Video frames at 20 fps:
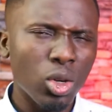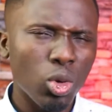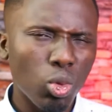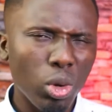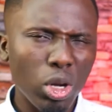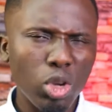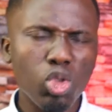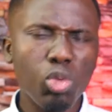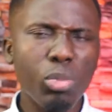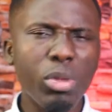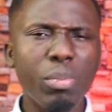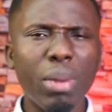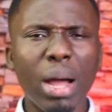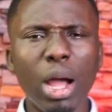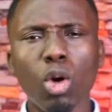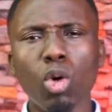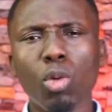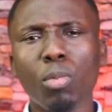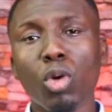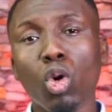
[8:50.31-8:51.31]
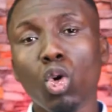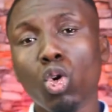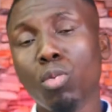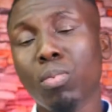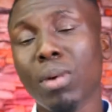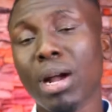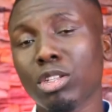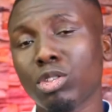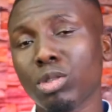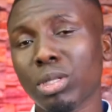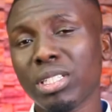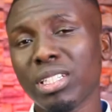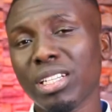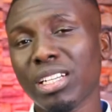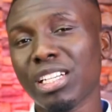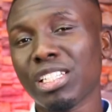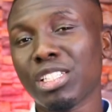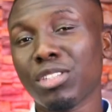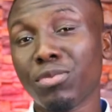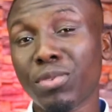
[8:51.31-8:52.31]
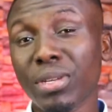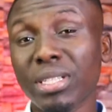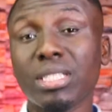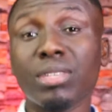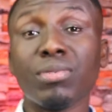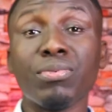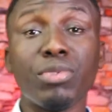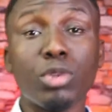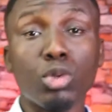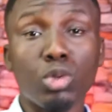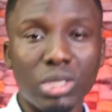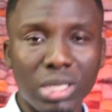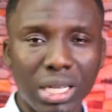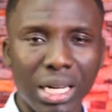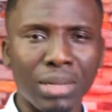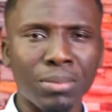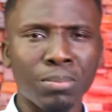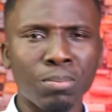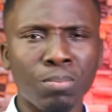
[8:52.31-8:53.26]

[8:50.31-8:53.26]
What do you mean by hope? Hope actually is faith in future.